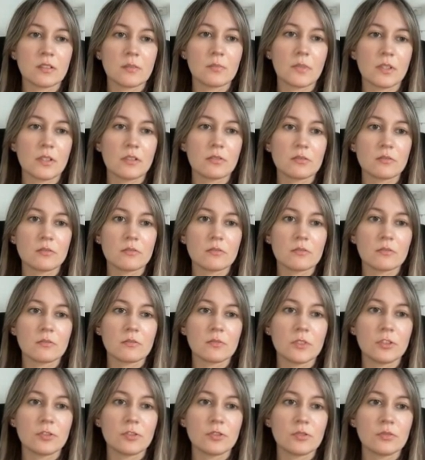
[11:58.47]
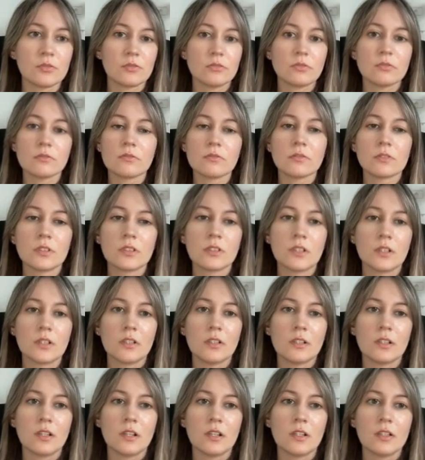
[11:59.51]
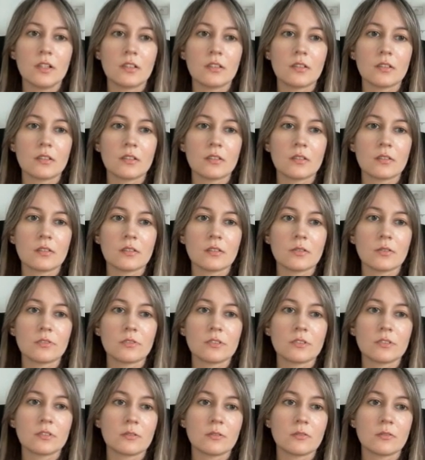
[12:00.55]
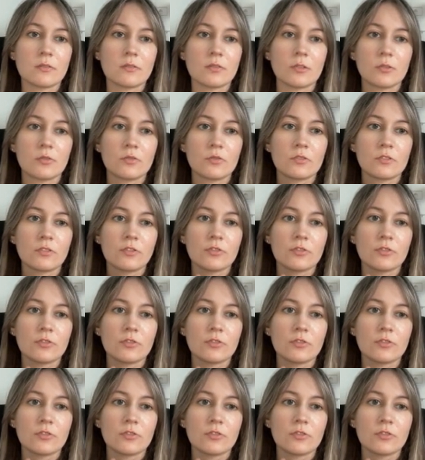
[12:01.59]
about what you do and who would